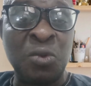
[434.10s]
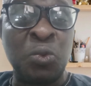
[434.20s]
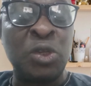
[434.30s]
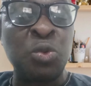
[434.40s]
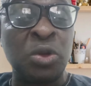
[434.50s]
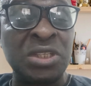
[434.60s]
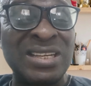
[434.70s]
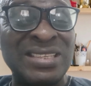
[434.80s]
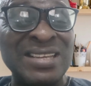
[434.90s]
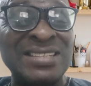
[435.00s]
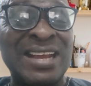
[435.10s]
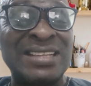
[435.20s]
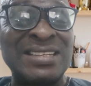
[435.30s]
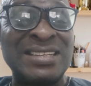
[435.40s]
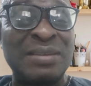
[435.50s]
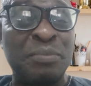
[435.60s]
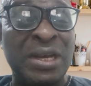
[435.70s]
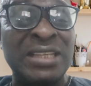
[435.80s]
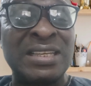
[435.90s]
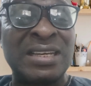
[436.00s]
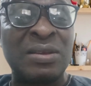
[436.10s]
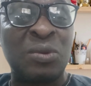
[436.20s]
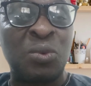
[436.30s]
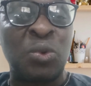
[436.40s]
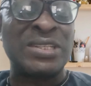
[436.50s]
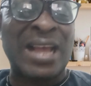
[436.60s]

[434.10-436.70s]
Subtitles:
which was the things that the military was